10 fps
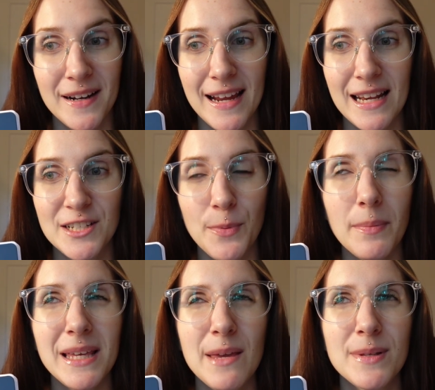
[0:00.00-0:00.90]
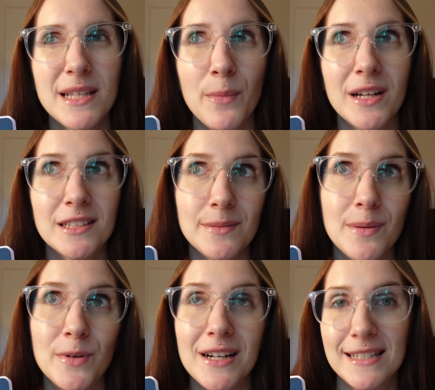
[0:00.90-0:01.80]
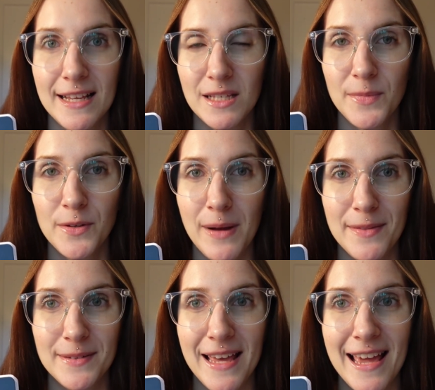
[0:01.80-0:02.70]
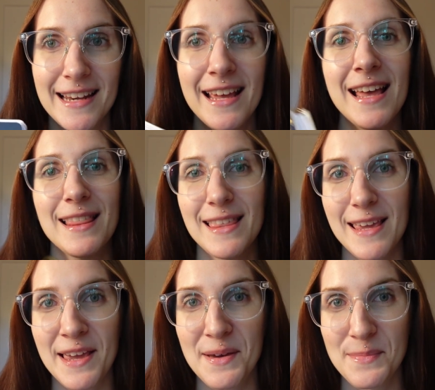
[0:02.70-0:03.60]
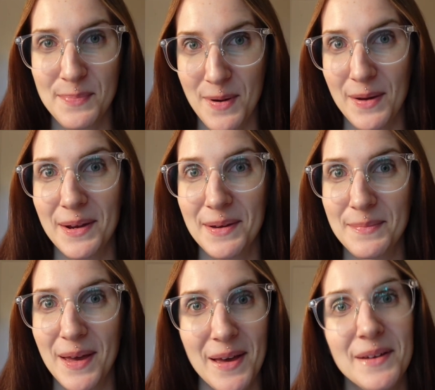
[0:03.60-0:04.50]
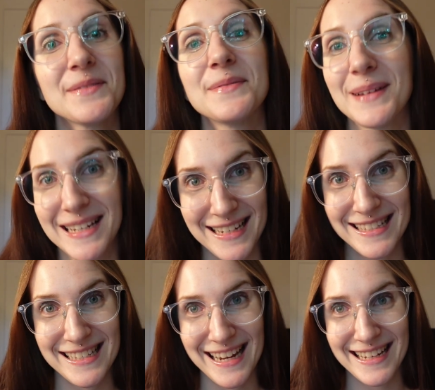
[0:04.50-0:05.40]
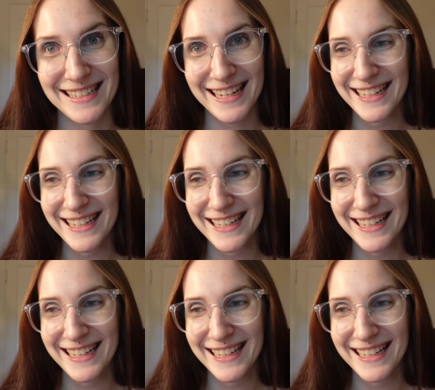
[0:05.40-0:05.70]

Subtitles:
and I should probably keep it somewhere a little bit more accessible rather than the bottom of my nightstand.